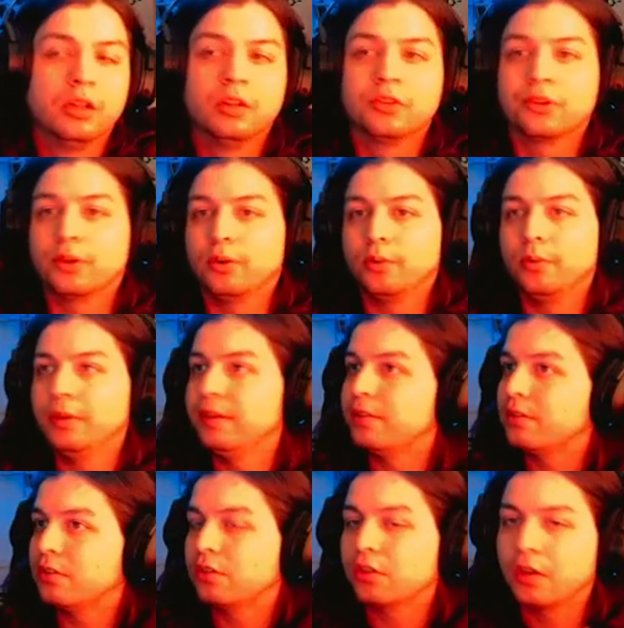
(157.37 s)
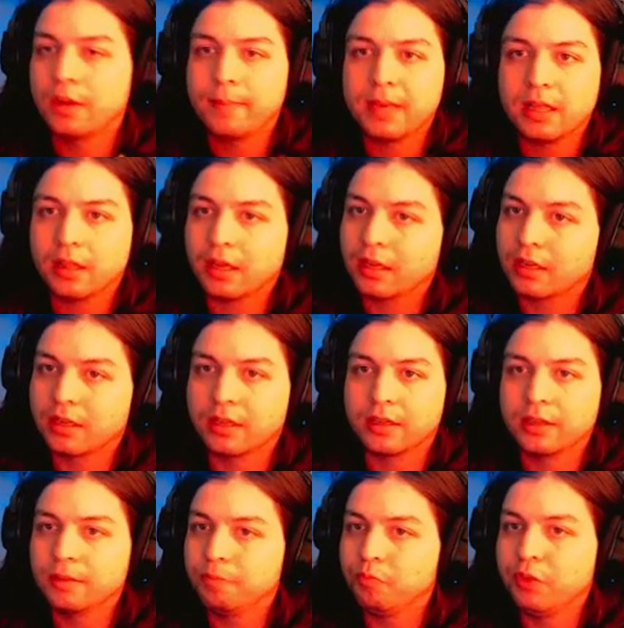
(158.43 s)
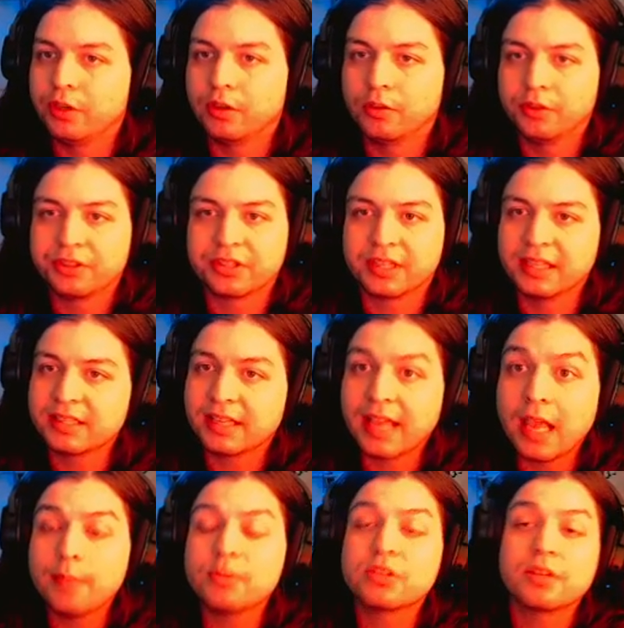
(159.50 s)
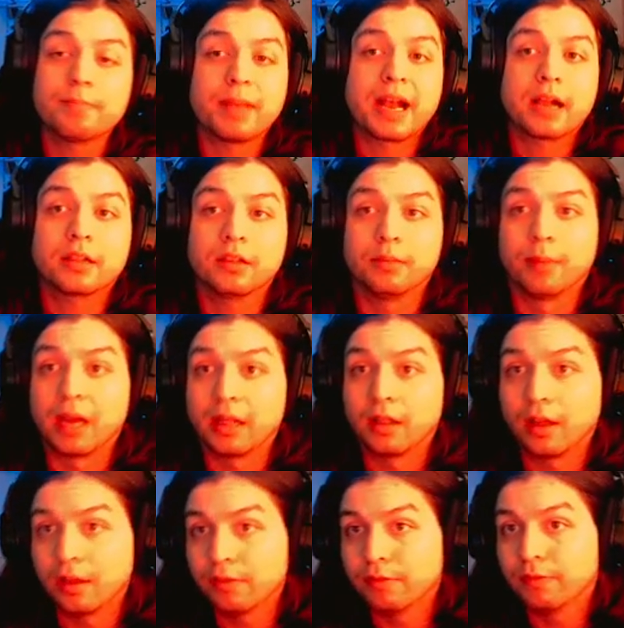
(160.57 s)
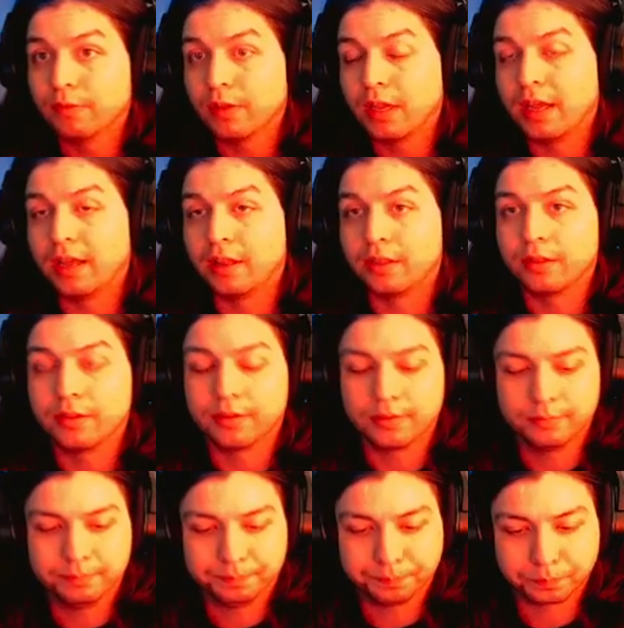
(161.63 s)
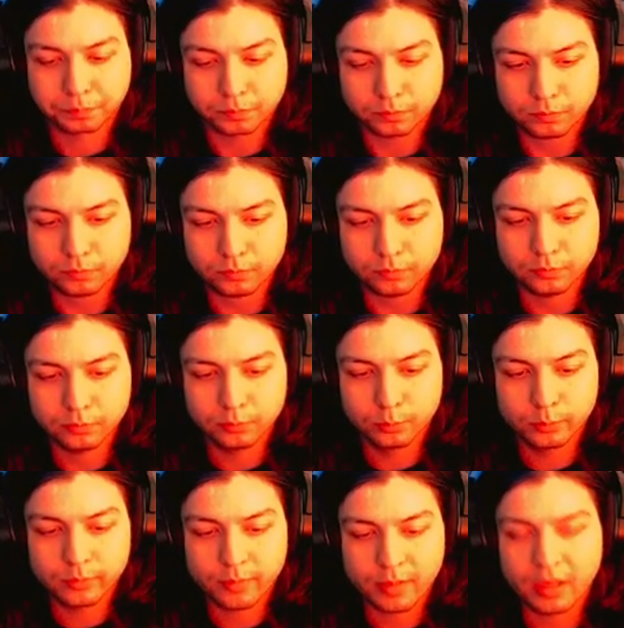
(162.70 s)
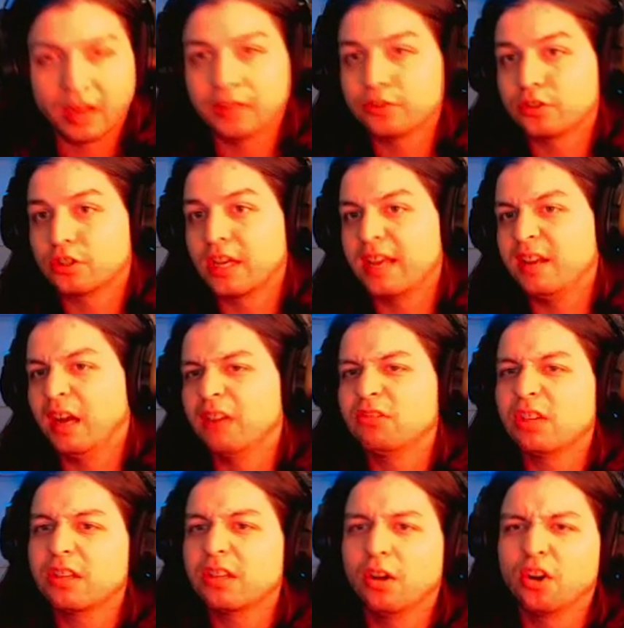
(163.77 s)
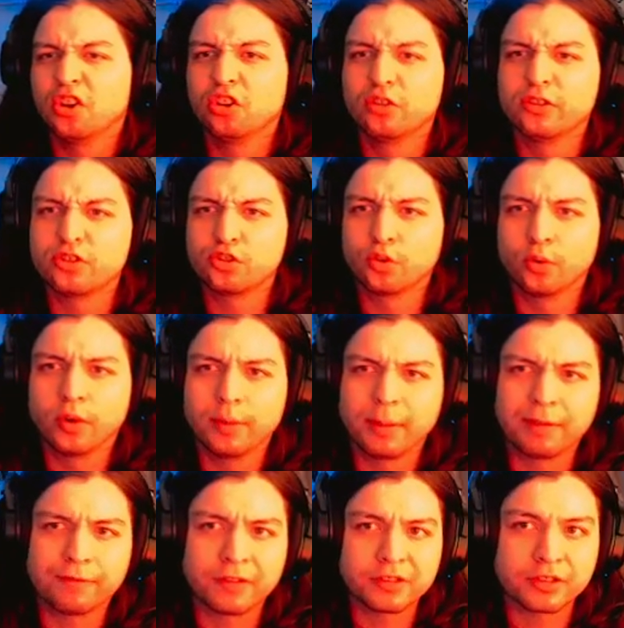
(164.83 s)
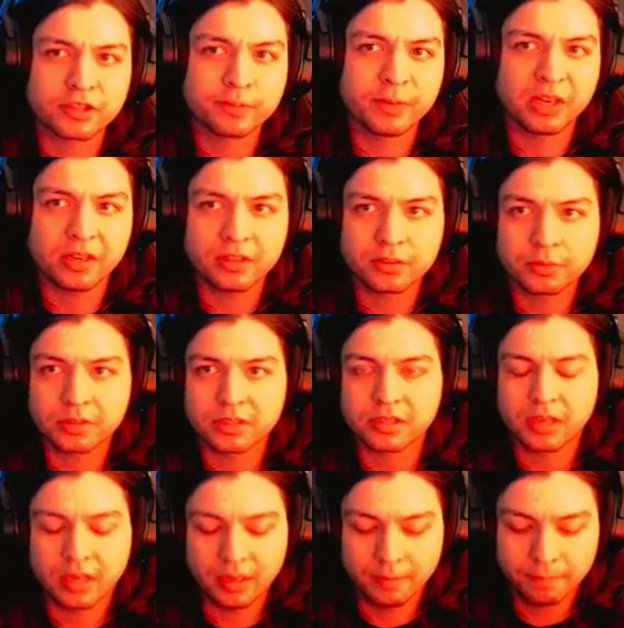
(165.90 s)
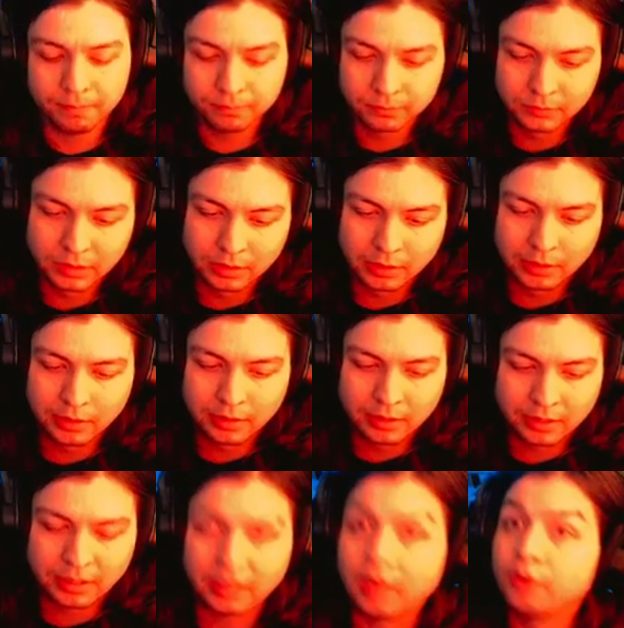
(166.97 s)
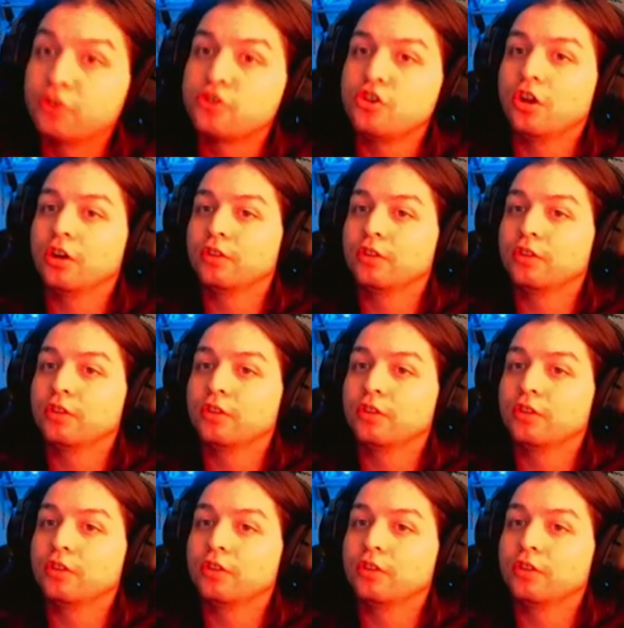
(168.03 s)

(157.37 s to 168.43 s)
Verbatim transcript: So this is just gonna be like a, you know, this game has impacted my life, and I'll take you on a little story. My first experience with this game. I was young